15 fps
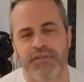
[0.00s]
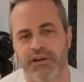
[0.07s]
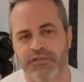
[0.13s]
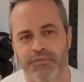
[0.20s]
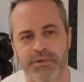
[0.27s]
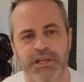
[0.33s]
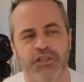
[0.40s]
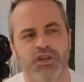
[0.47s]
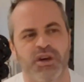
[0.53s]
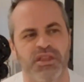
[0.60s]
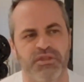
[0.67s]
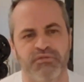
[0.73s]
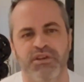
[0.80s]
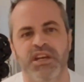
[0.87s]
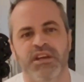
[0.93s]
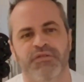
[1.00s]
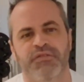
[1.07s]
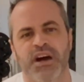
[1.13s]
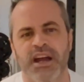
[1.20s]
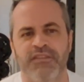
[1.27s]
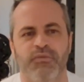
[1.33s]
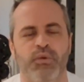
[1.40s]
for me it took 3 to
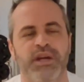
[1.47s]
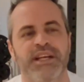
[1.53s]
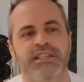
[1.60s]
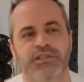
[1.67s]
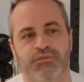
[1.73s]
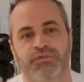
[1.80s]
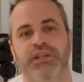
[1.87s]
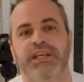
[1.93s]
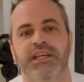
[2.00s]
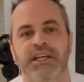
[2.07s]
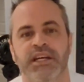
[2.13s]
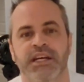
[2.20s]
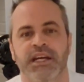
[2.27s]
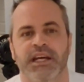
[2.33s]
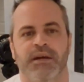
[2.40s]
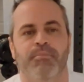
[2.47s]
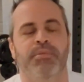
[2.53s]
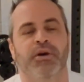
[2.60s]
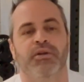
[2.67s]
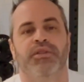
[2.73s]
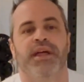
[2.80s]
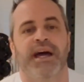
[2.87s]
5 weeks to really
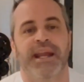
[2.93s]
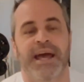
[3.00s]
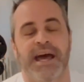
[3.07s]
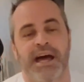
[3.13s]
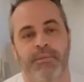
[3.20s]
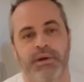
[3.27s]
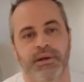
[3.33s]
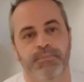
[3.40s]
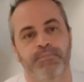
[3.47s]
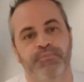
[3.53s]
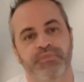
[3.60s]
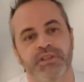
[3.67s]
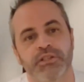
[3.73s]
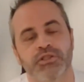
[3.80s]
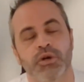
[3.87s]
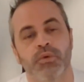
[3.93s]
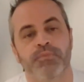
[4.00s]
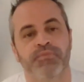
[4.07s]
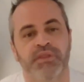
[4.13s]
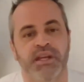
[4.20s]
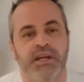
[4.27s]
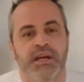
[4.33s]
build that habit.
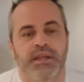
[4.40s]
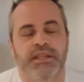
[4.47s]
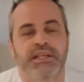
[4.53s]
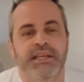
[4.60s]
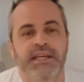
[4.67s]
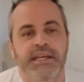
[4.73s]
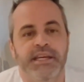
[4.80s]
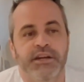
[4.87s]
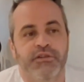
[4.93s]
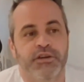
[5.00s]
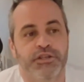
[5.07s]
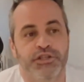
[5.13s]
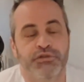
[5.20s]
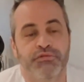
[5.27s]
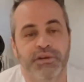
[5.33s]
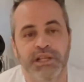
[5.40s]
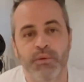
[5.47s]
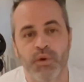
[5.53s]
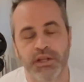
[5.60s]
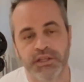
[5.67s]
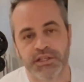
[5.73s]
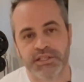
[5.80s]
So the key here is you really
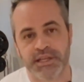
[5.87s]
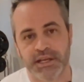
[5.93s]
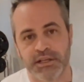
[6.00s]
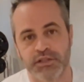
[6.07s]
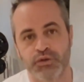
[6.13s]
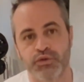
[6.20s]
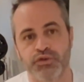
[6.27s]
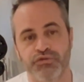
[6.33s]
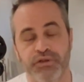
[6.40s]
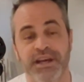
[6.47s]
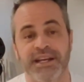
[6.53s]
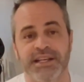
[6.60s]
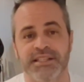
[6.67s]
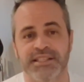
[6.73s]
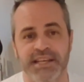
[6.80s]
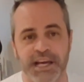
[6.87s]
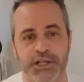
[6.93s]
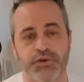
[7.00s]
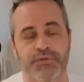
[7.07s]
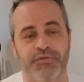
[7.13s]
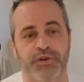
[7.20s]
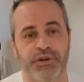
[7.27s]
want to create a
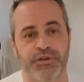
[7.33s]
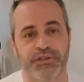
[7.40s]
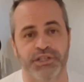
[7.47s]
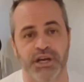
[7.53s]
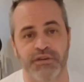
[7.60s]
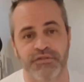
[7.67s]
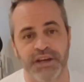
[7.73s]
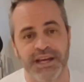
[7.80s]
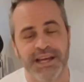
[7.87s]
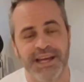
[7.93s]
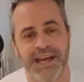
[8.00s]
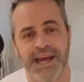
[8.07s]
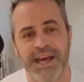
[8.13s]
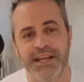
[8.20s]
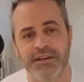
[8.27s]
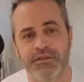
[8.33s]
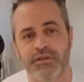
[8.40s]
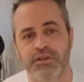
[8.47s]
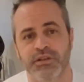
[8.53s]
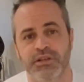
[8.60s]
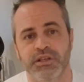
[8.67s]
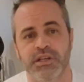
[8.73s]
schedule for yourself and
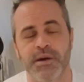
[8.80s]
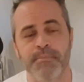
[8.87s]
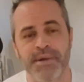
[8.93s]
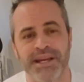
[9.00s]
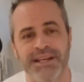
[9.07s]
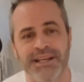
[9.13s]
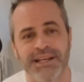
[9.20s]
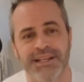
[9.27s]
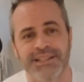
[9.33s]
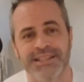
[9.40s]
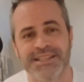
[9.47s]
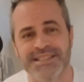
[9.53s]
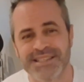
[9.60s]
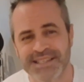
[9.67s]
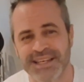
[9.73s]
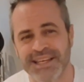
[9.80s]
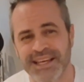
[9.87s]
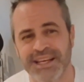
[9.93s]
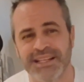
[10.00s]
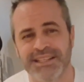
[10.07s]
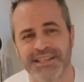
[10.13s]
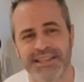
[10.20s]
commit to
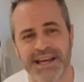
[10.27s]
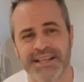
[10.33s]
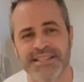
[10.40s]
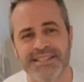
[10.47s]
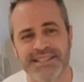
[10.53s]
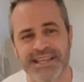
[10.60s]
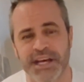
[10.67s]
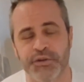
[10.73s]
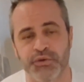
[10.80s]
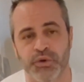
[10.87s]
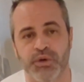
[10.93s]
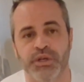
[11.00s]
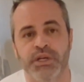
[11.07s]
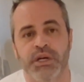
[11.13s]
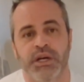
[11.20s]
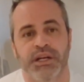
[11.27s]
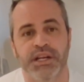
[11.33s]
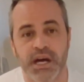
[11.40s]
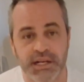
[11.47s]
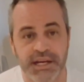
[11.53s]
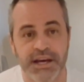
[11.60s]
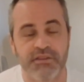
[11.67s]
sticking to that schedule,
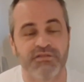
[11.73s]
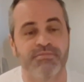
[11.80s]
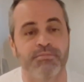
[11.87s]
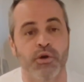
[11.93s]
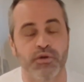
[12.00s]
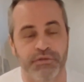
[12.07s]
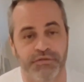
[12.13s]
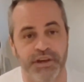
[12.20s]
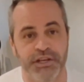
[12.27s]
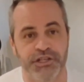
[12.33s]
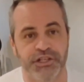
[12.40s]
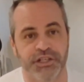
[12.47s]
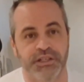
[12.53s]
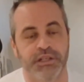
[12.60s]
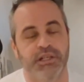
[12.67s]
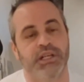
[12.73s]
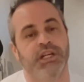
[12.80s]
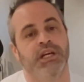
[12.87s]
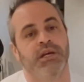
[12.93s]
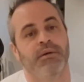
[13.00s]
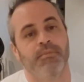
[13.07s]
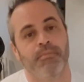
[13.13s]
not out of motivation,
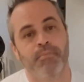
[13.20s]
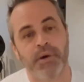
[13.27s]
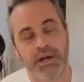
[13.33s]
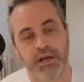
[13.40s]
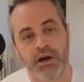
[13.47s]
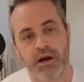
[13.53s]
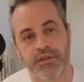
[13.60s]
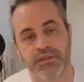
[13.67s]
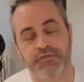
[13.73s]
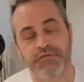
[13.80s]
but on the